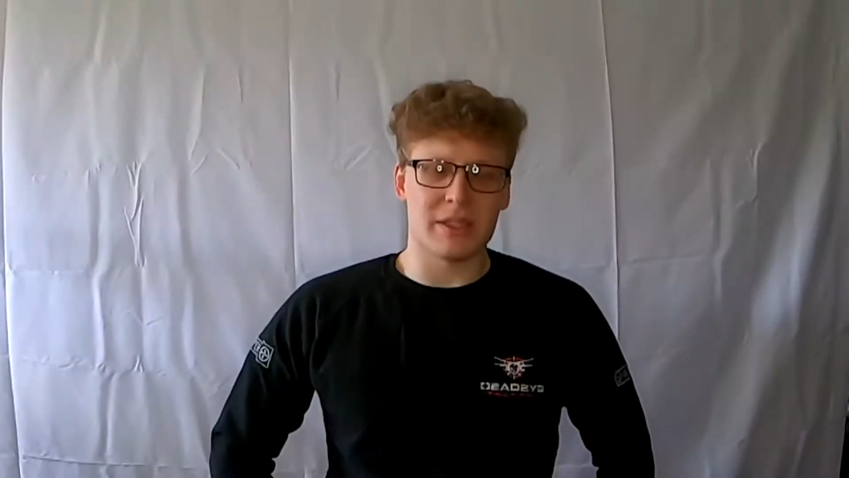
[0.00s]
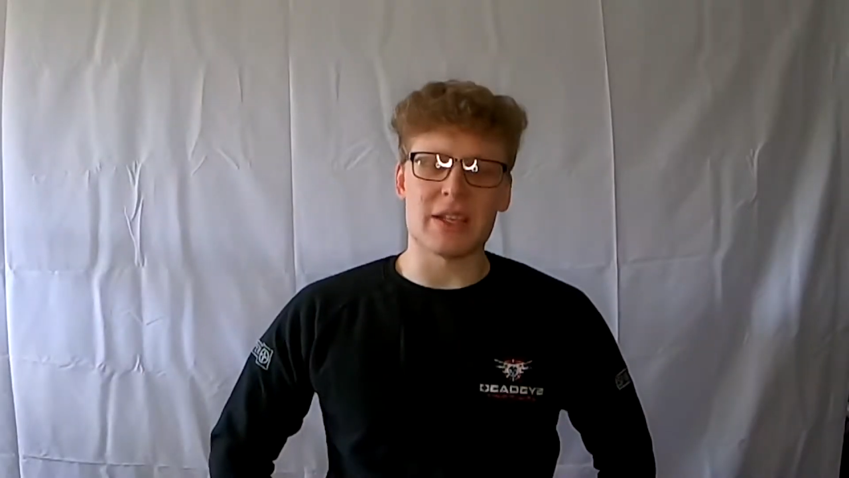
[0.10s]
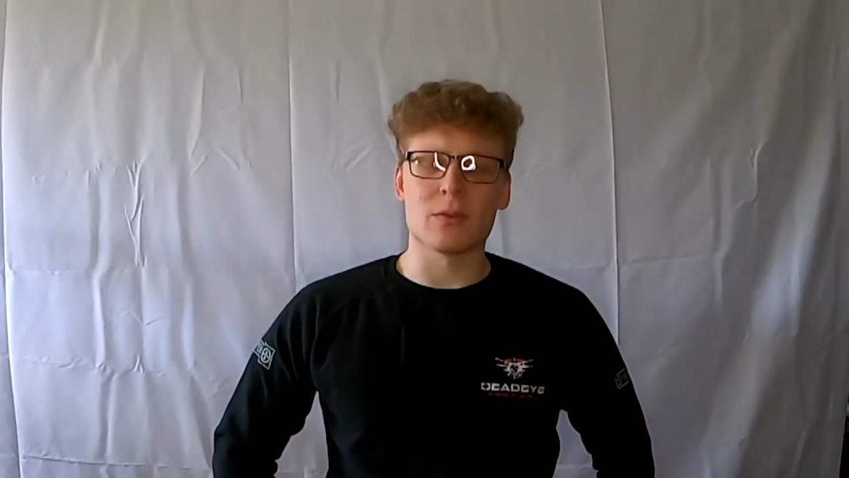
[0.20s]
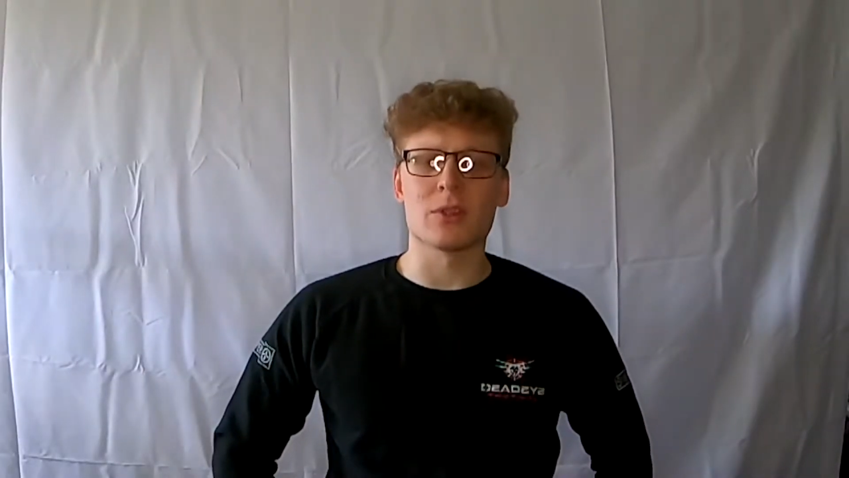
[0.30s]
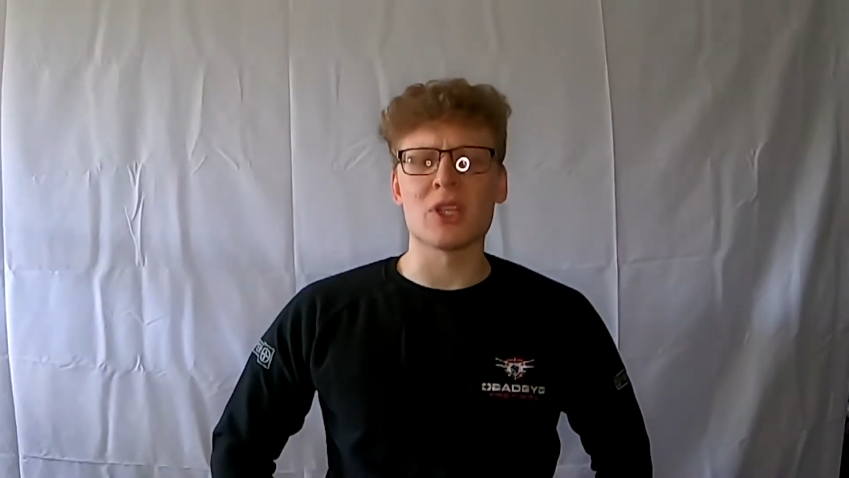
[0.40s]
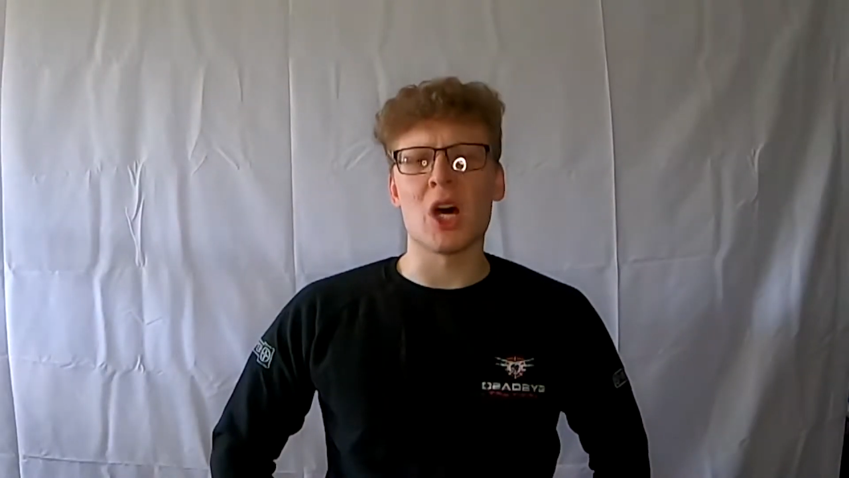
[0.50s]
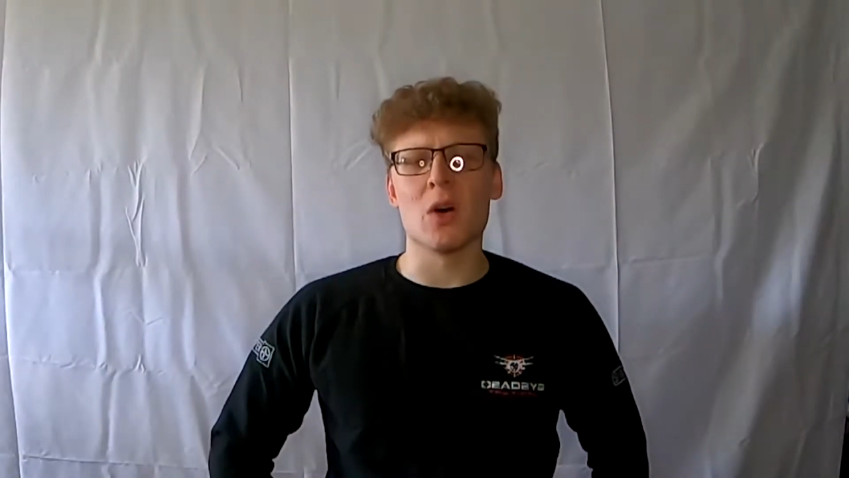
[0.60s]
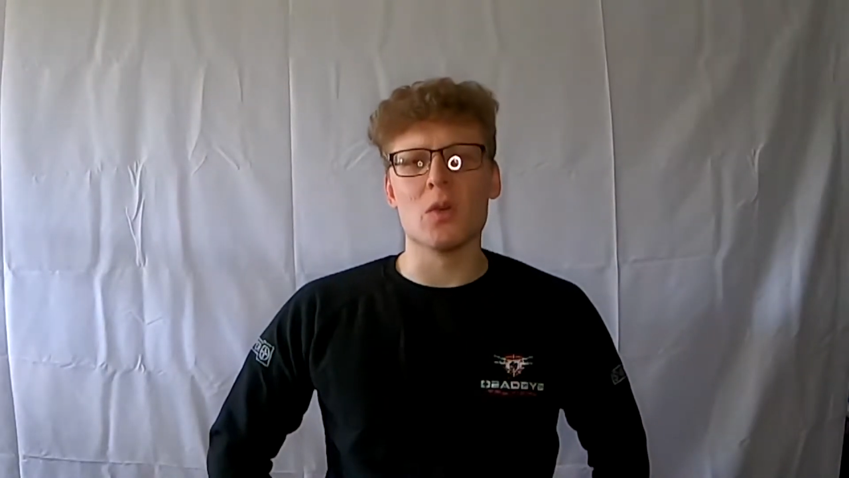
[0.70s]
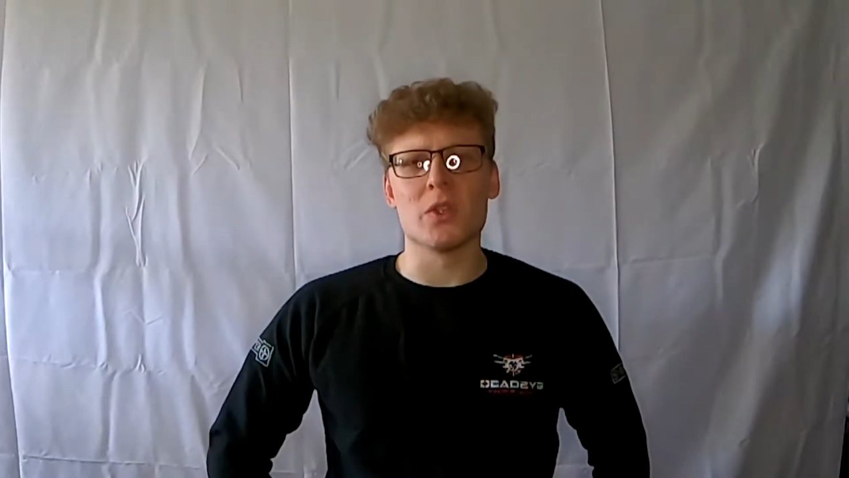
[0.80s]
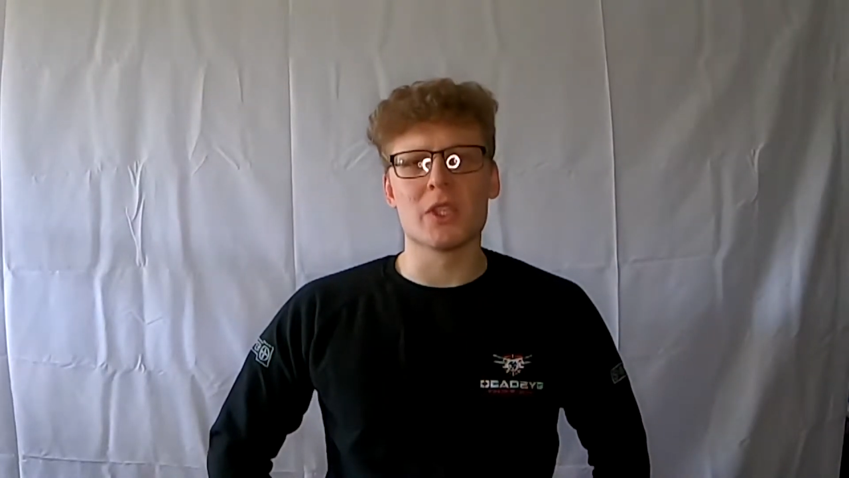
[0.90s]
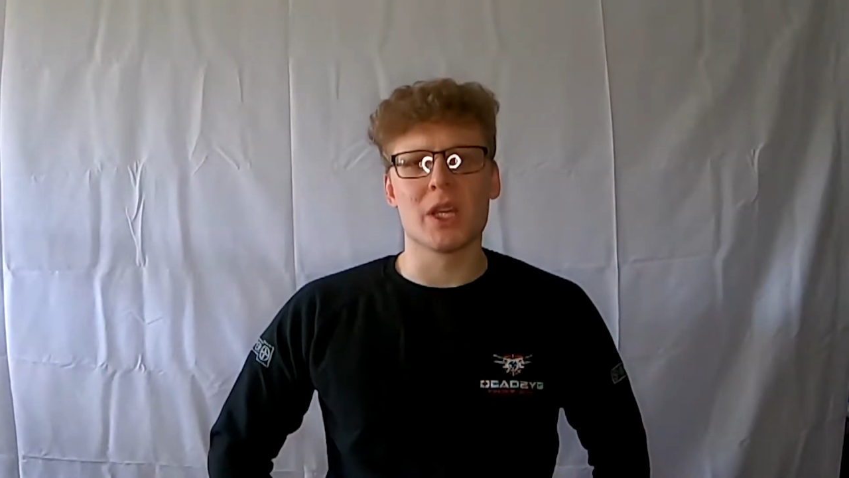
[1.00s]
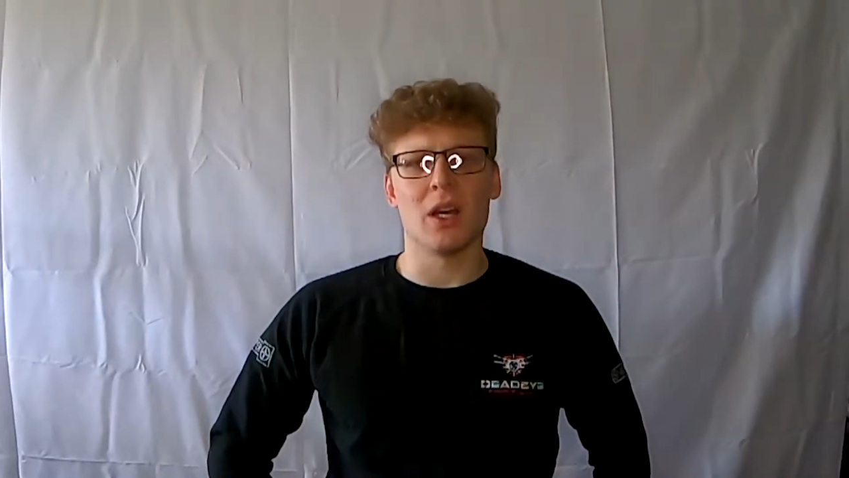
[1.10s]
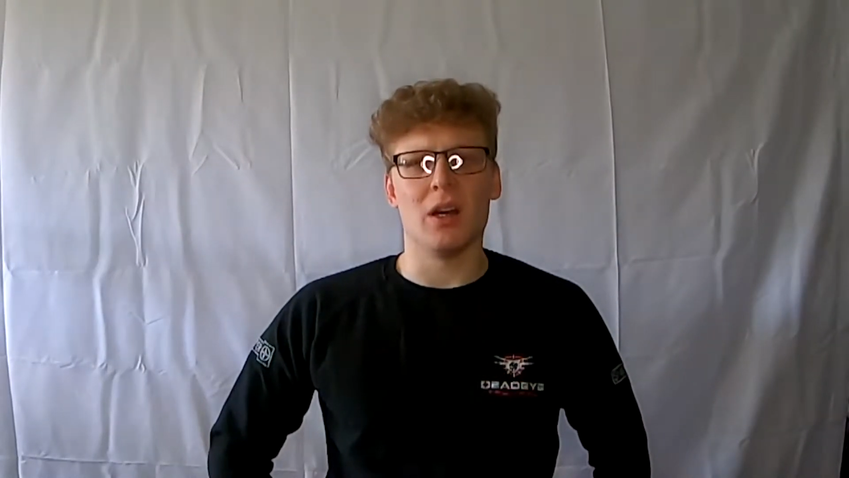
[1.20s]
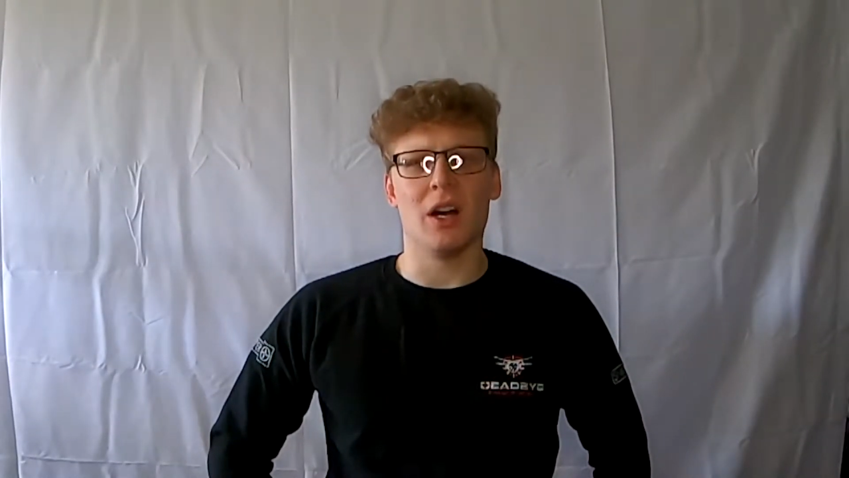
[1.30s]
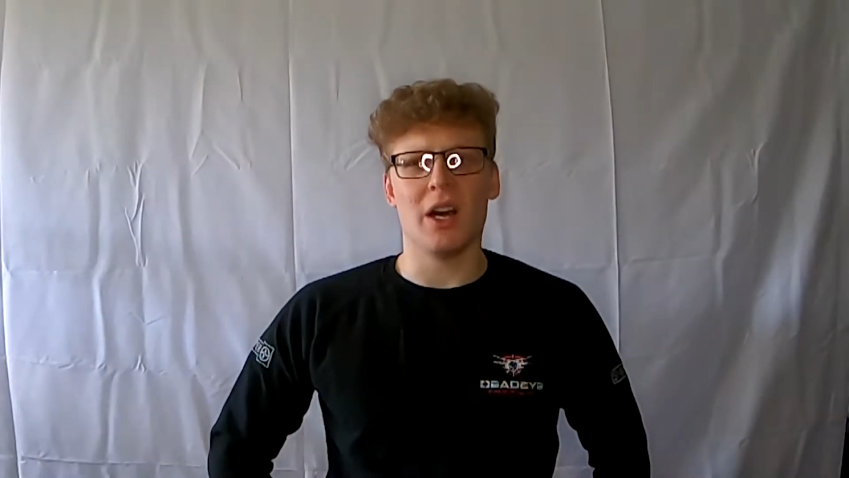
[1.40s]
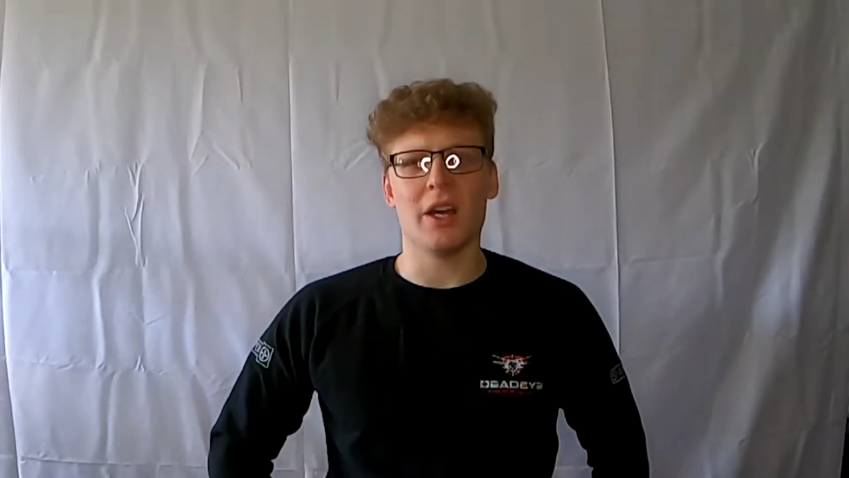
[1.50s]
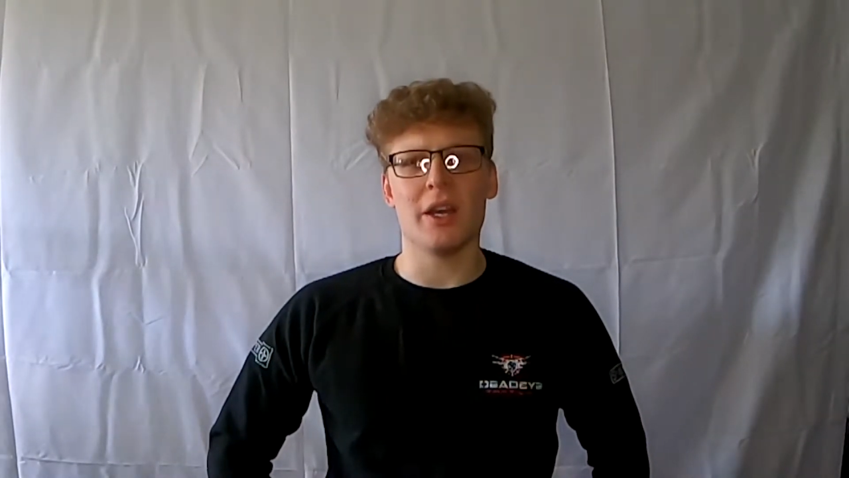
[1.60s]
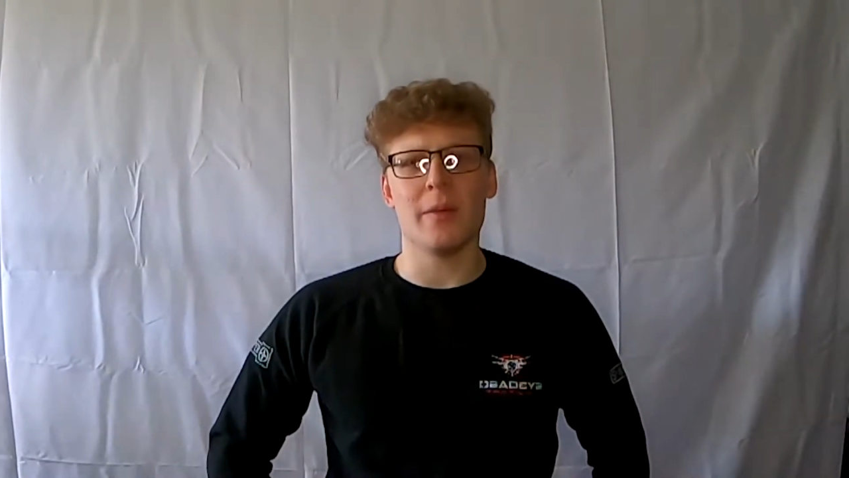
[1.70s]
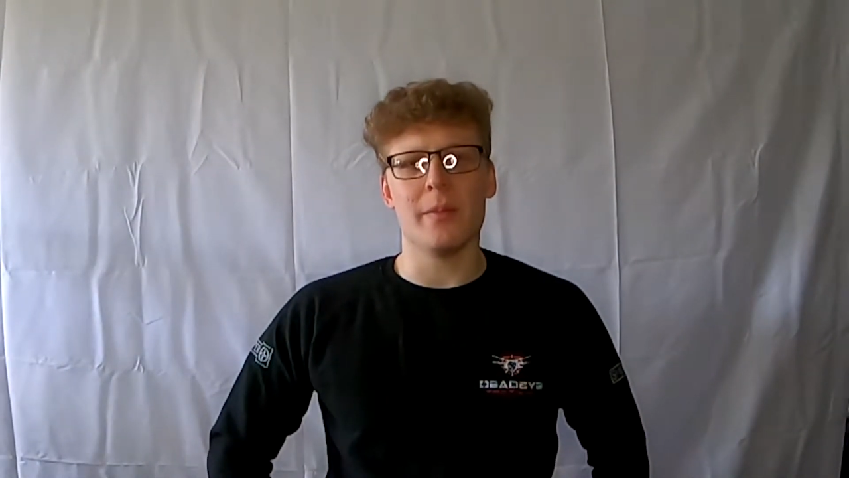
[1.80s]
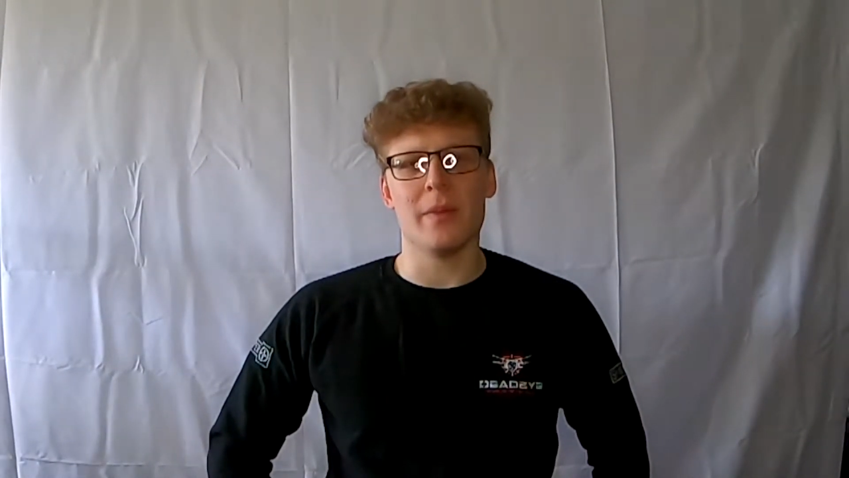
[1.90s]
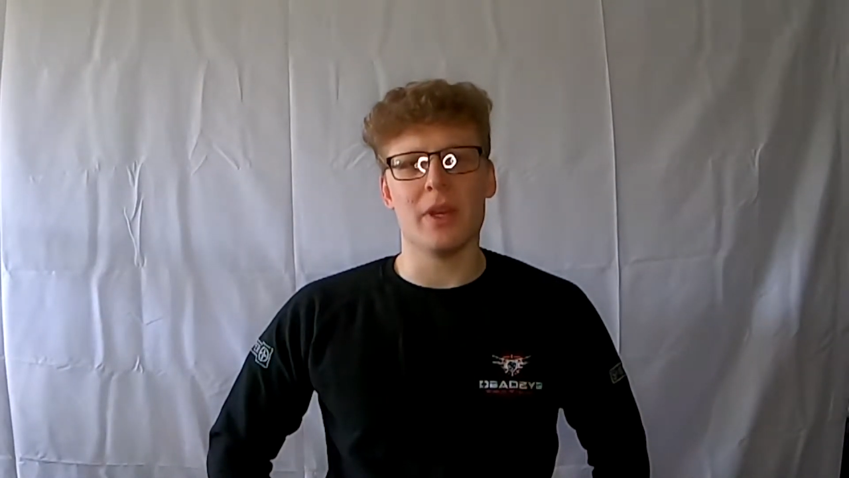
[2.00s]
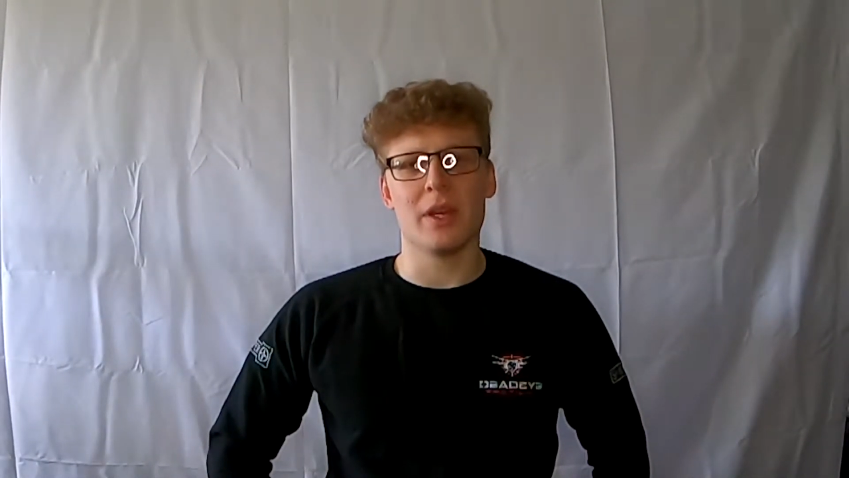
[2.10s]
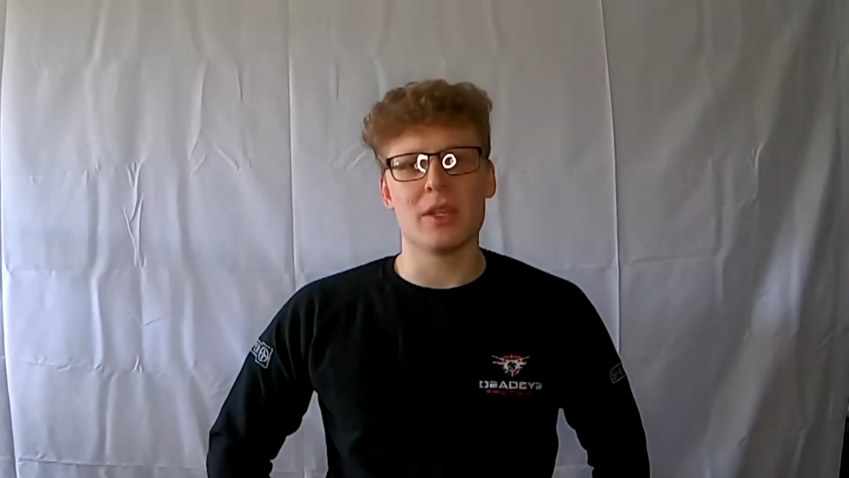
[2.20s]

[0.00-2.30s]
as everyone knows, I am